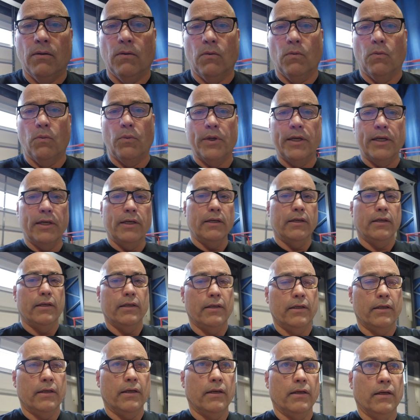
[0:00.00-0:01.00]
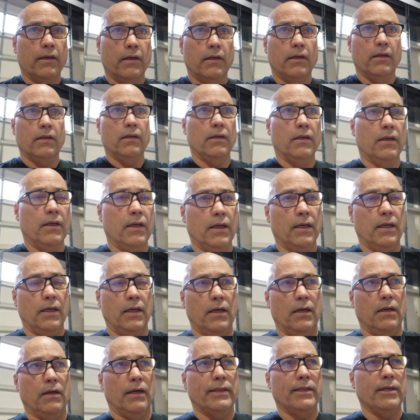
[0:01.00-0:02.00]

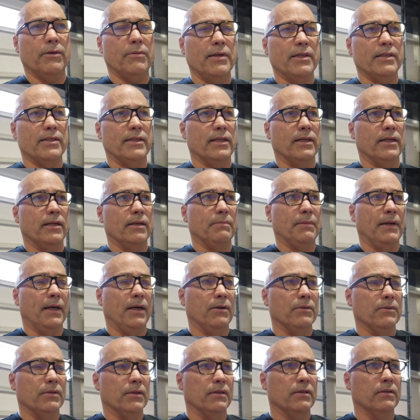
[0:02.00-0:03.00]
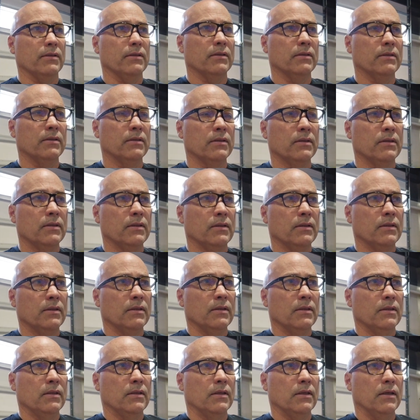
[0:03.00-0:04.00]
I think we did about
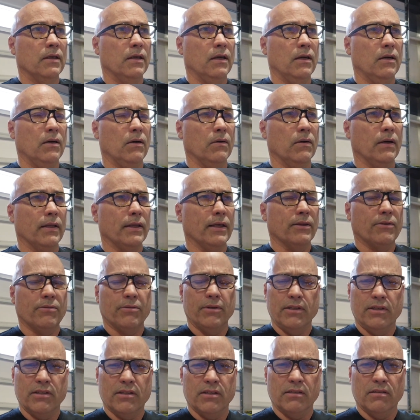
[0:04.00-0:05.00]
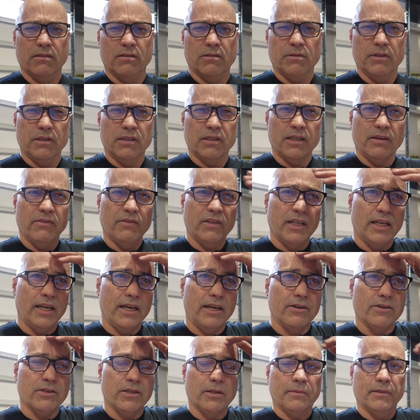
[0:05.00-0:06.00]

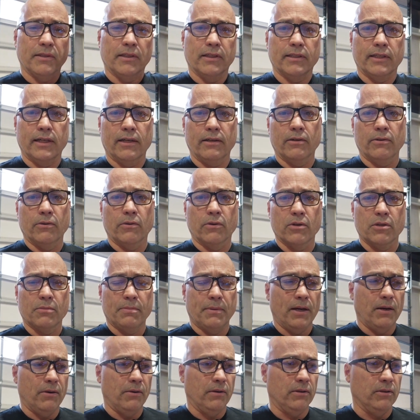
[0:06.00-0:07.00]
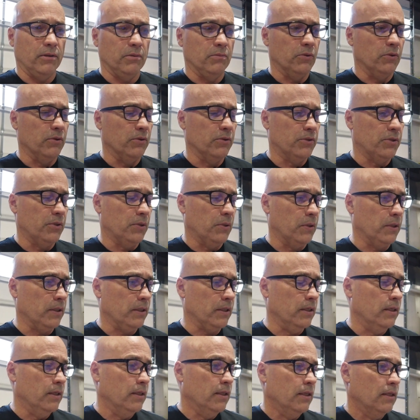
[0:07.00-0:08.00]
378 or something like that on horsepower, and a little more in
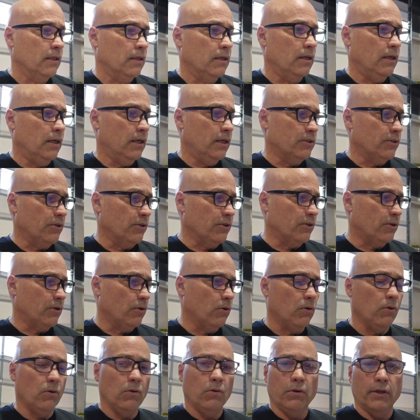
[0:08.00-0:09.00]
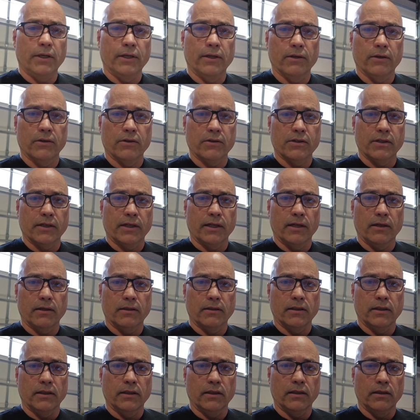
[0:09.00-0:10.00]
torque. So the goal here is to
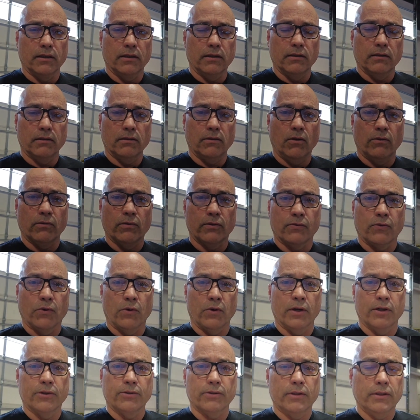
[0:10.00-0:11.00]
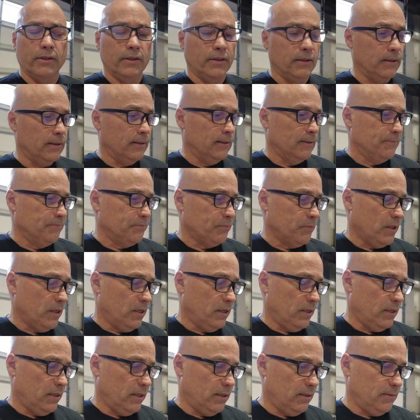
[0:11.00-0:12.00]
get over 400,
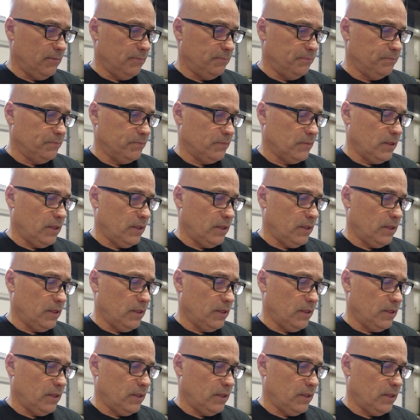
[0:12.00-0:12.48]
and